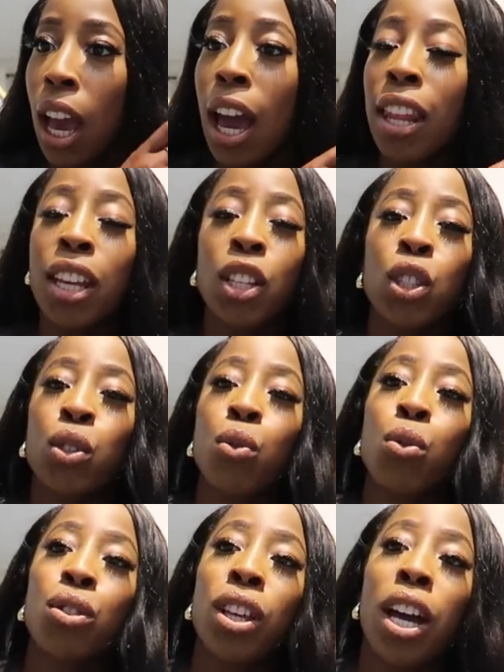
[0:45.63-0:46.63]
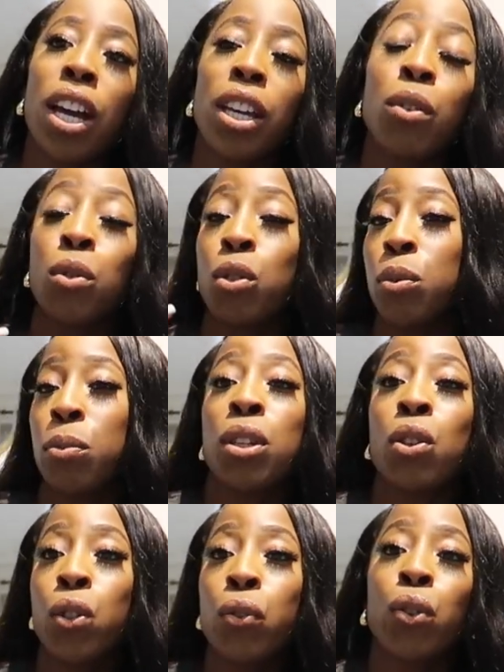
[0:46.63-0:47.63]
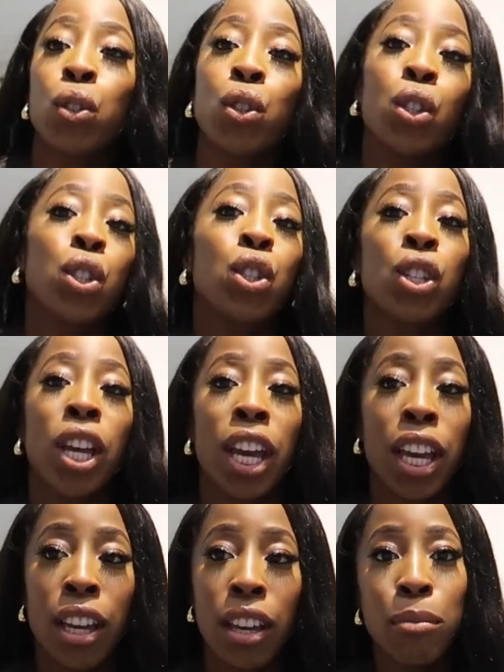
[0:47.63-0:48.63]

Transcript: and I just thought that it would just be useful to just share